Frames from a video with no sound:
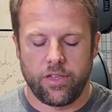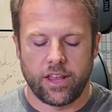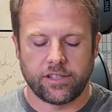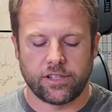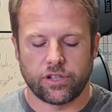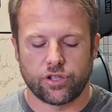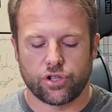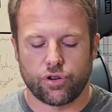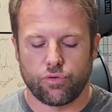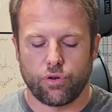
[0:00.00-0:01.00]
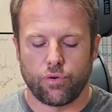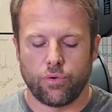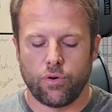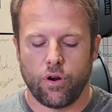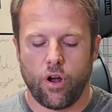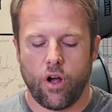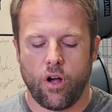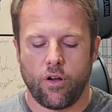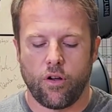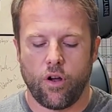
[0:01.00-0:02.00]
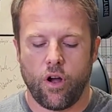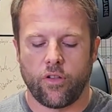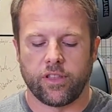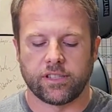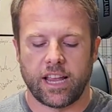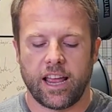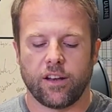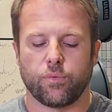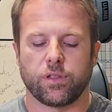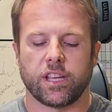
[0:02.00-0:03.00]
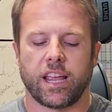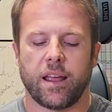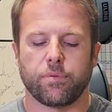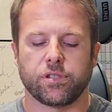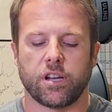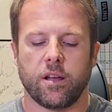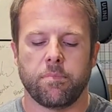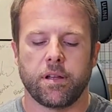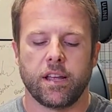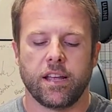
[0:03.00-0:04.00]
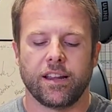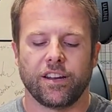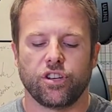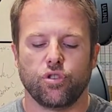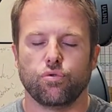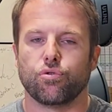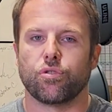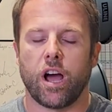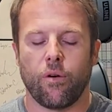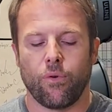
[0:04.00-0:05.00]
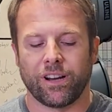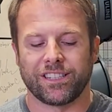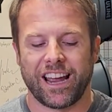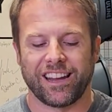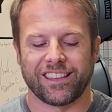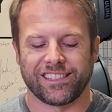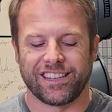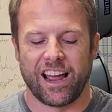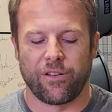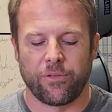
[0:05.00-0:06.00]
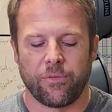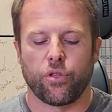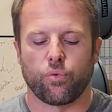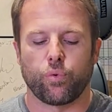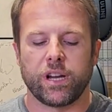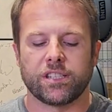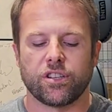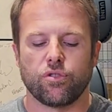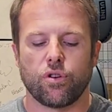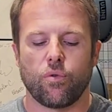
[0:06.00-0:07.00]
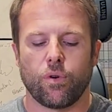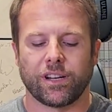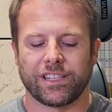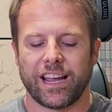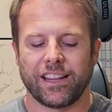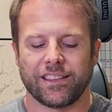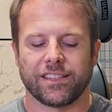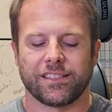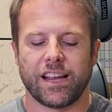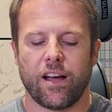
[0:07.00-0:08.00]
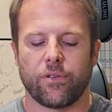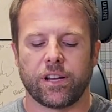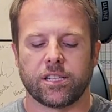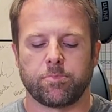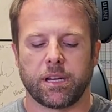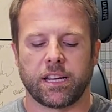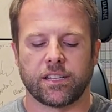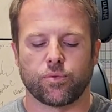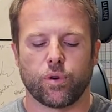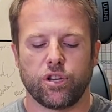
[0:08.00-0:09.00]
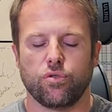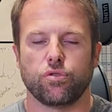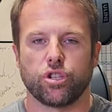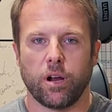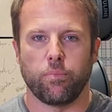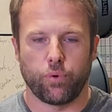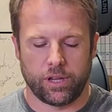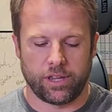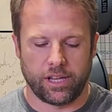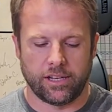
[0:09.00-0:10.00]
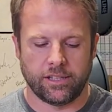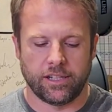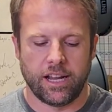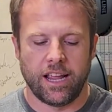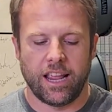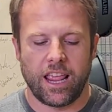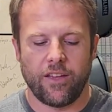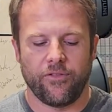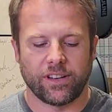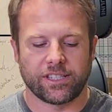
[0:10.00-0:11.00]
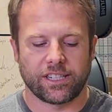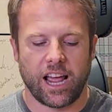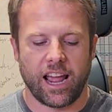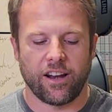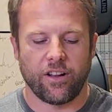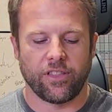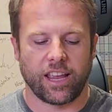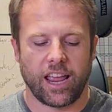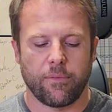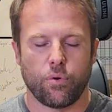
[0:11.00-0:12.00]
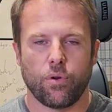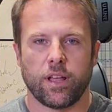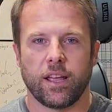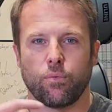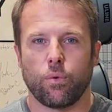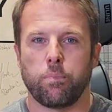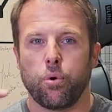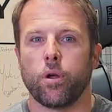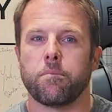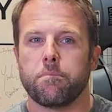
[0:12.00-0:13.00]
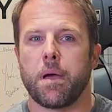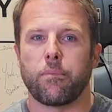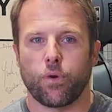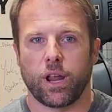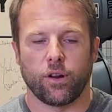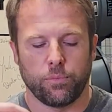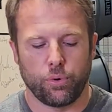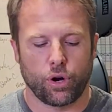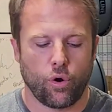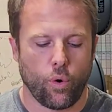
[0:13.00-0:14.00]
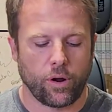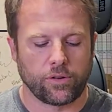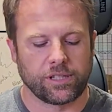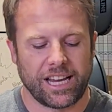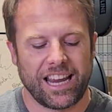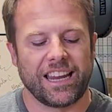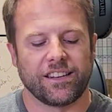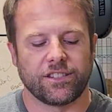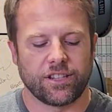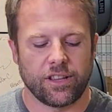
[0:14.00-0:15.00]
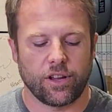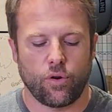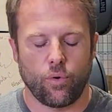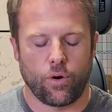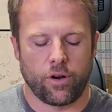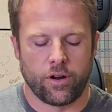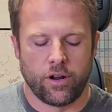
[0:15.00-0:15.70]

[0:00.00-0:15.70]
This screw on this end with the cable stop, you do not want to tighten this down. The reason you don't want to tighten this down is because when you jump with this, if it's tight on the cable, it will put memory, it'll put coils into the cord.